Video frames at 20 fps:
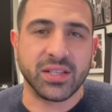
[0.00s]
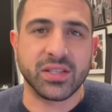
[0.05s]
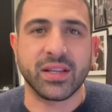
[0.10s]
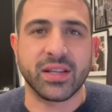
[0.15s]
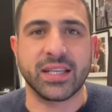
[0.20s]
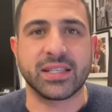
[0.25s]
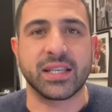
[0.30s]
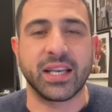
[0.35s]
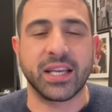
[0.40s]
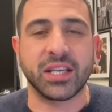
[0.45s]
so
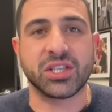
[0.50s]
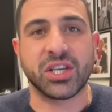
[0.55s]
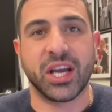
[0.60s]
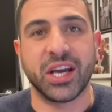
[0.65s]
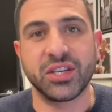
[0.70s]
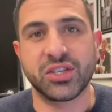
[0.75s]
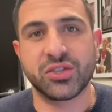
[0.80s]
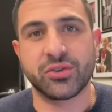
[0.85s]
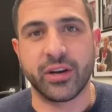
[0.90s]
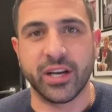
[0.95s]
that's an
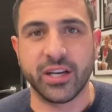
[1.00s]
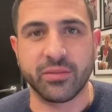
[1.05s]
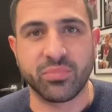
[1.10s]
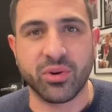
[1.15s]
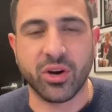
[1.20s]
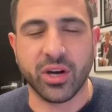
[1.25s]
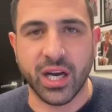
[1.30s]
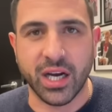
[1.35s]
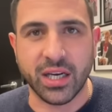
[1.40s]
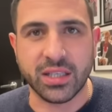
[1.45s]
exchange-traded
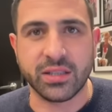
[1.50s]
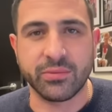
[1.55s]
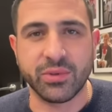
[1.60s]
product,